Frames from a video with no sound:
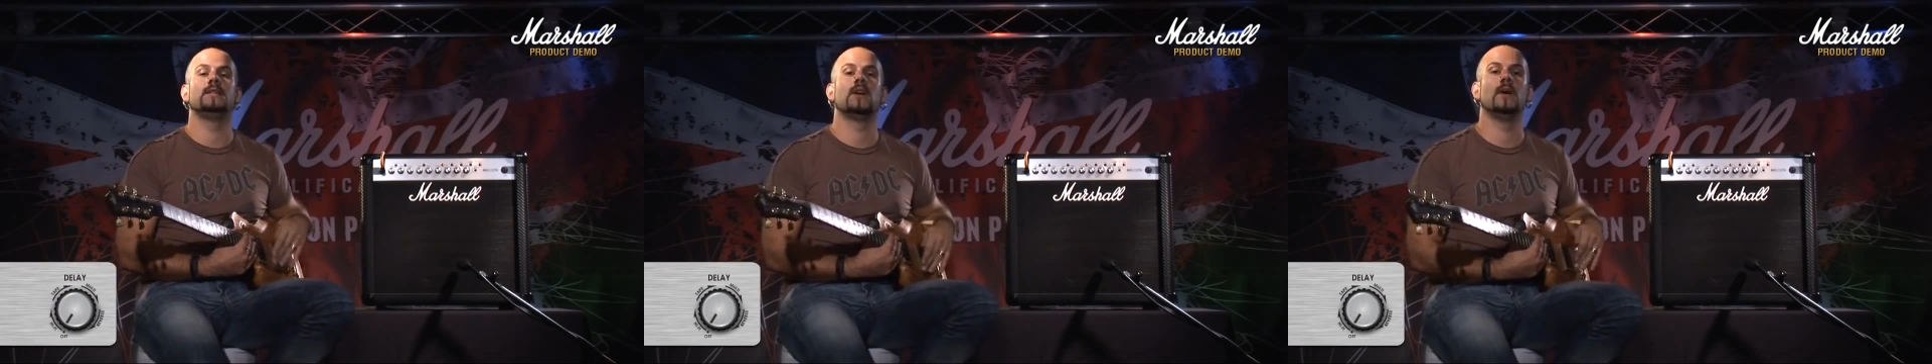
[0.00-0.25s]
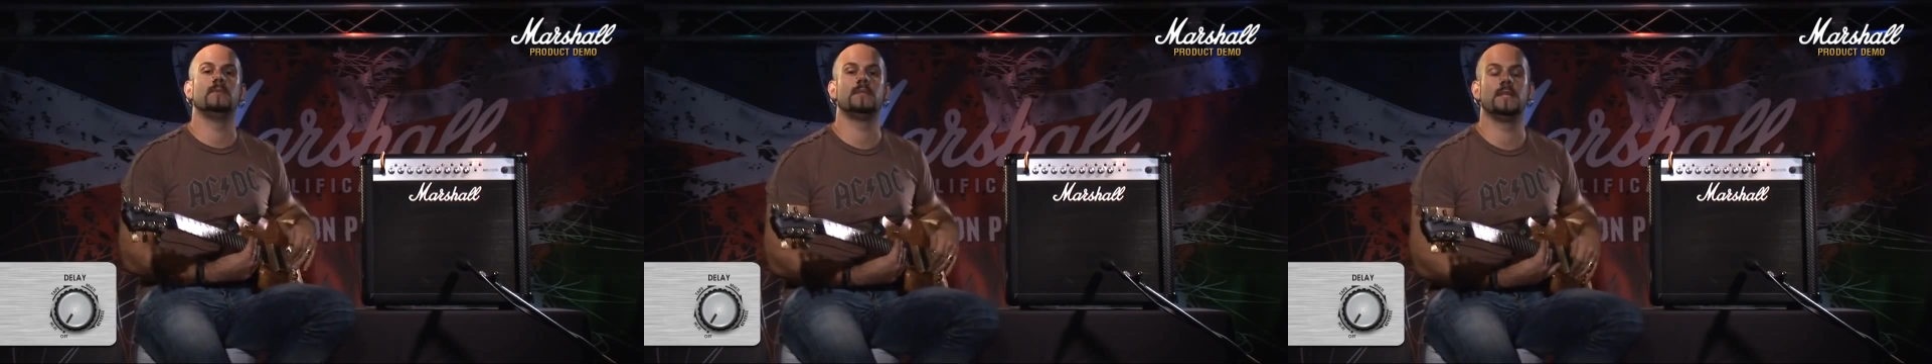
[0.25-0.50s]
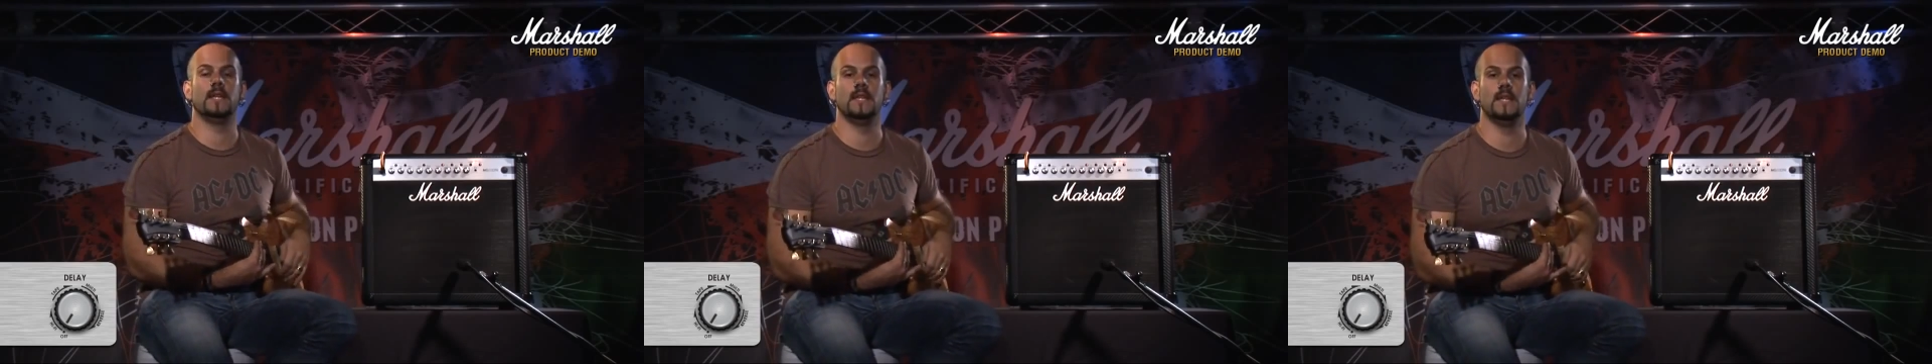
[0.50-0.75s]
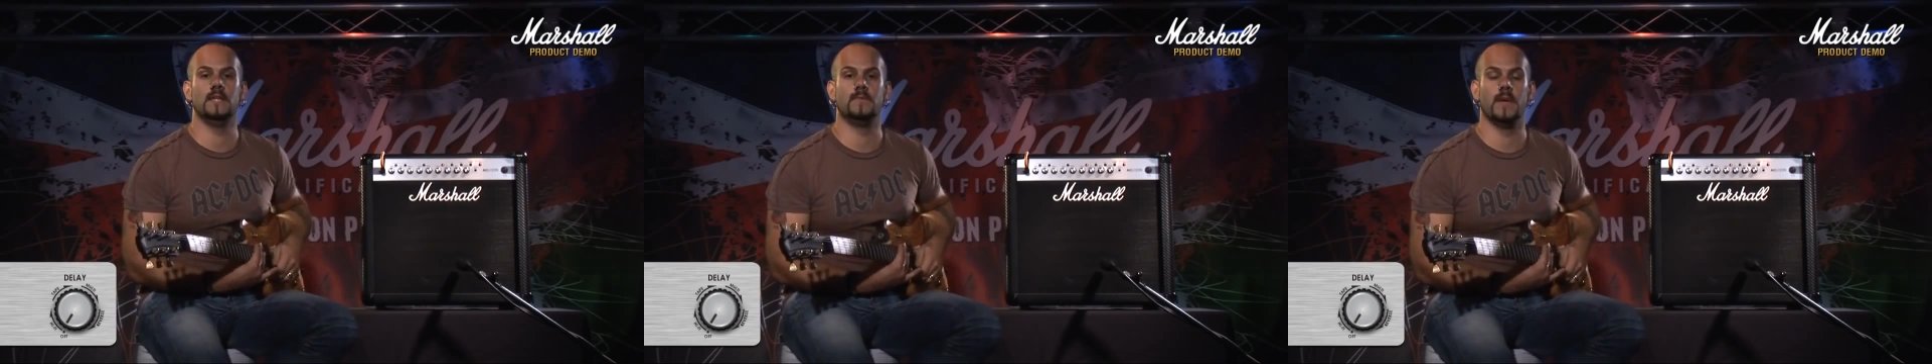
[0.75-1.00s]
types in
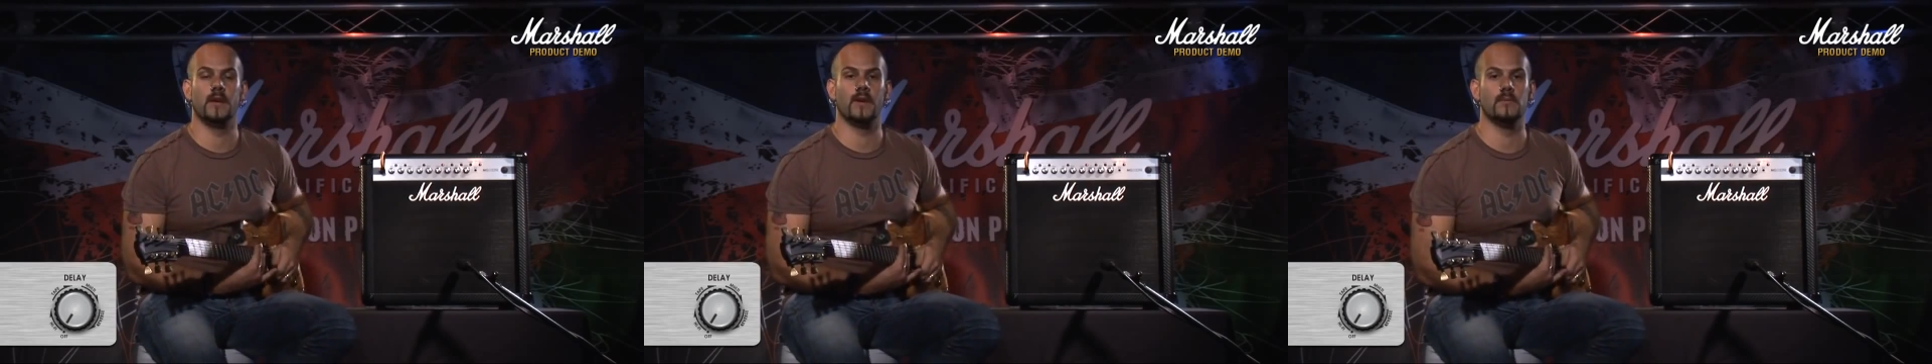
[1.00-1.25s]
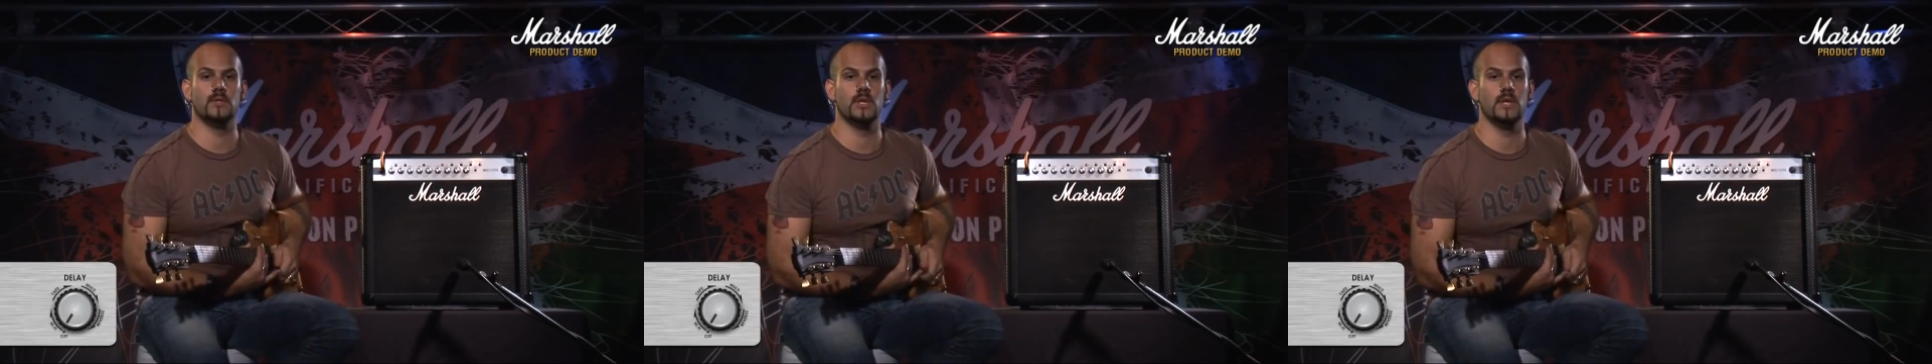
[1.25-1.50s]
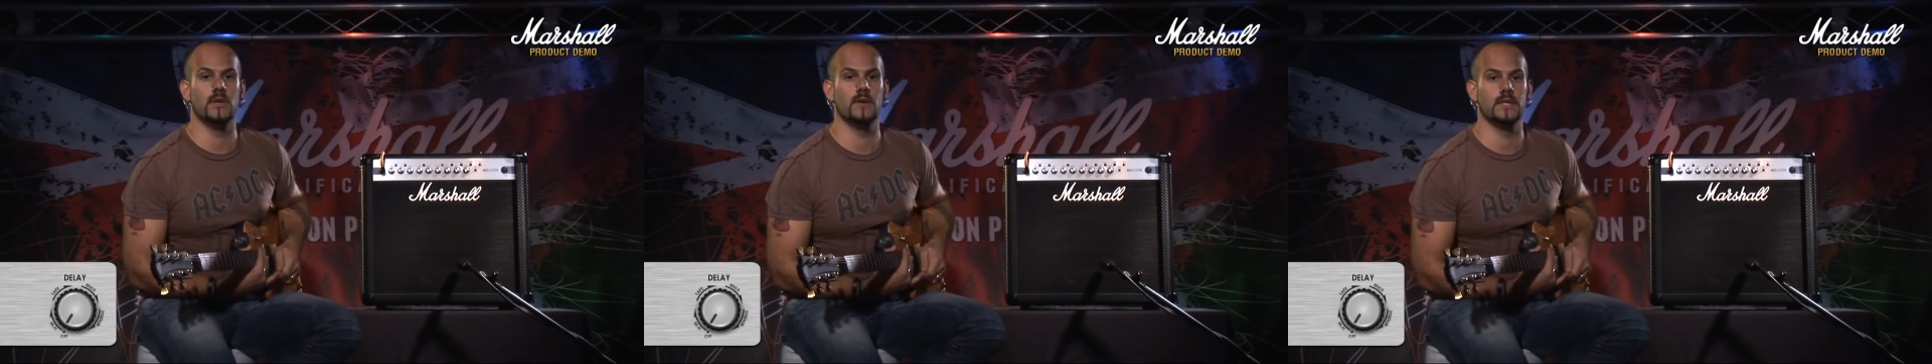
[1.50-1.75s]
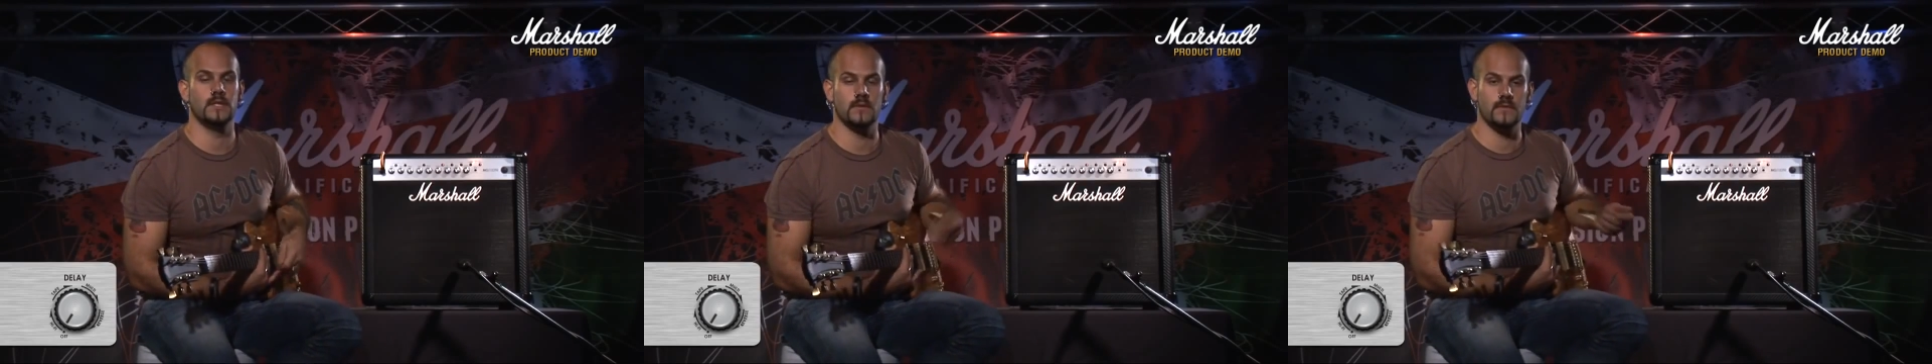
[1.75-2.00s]
these bigger MG
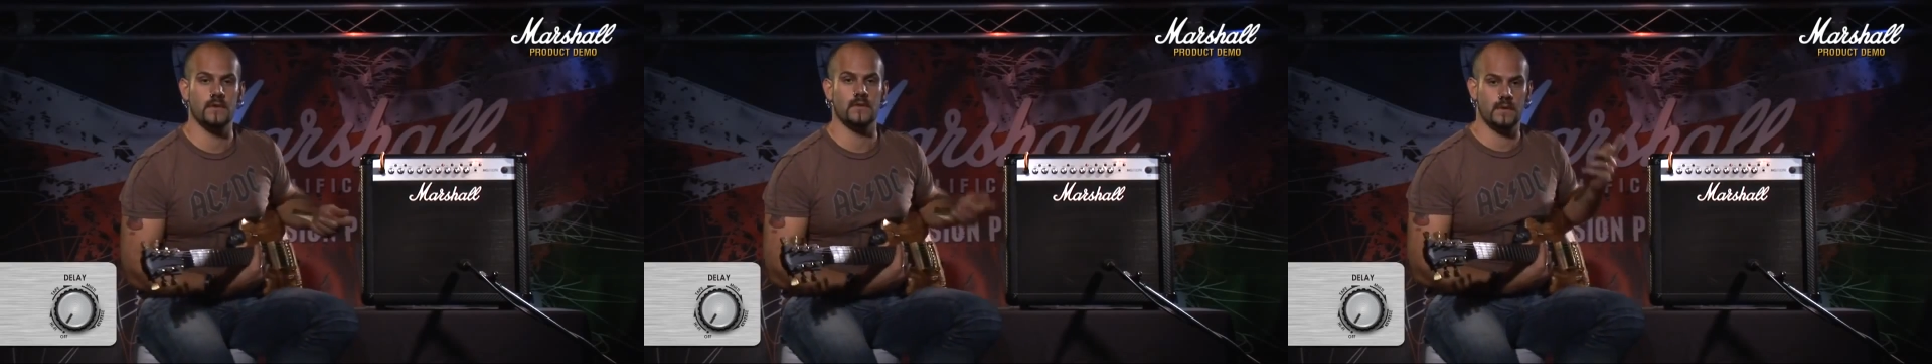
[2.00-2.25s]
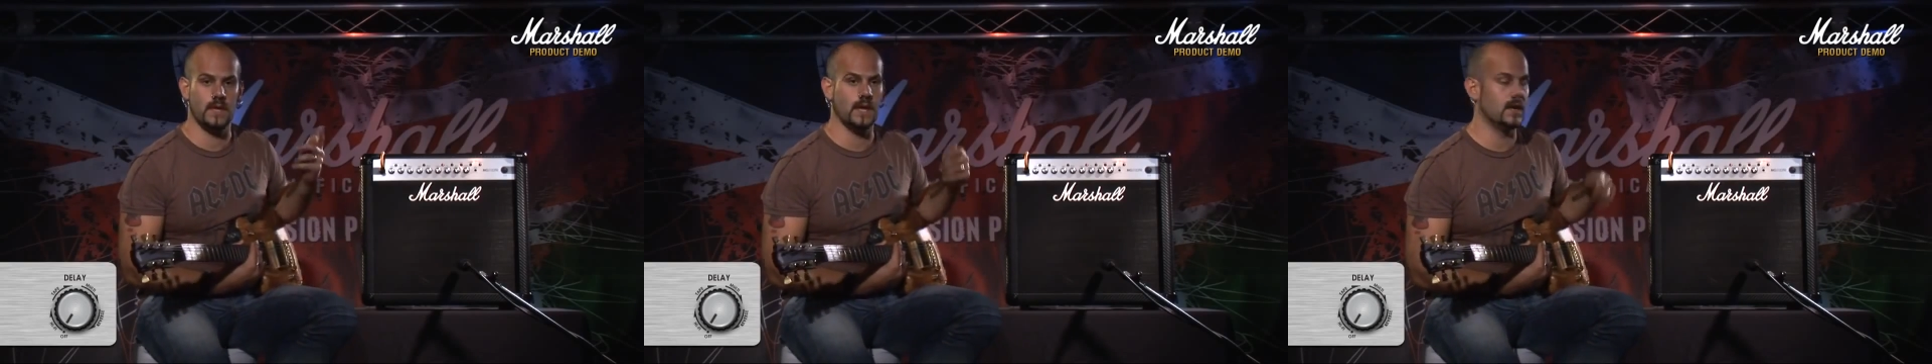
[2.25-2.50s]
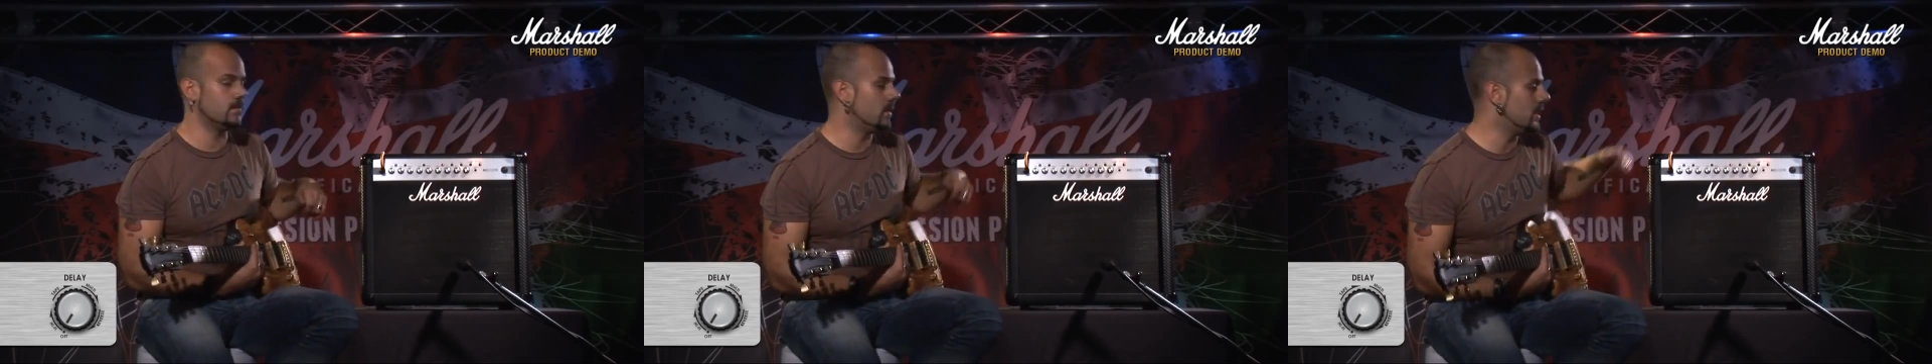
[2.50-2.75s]
units, the 50 and